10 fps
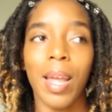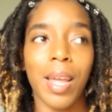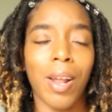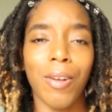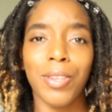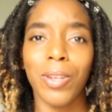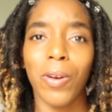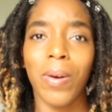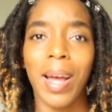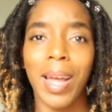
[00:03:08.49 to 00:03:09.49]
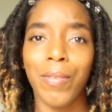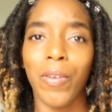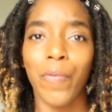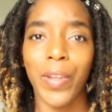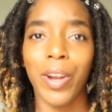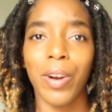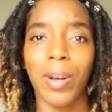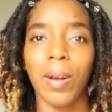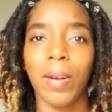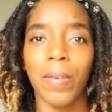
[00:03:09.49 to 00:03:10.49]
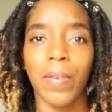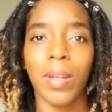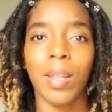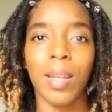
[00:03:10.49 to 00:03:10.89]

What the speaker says: And also, I have a fear of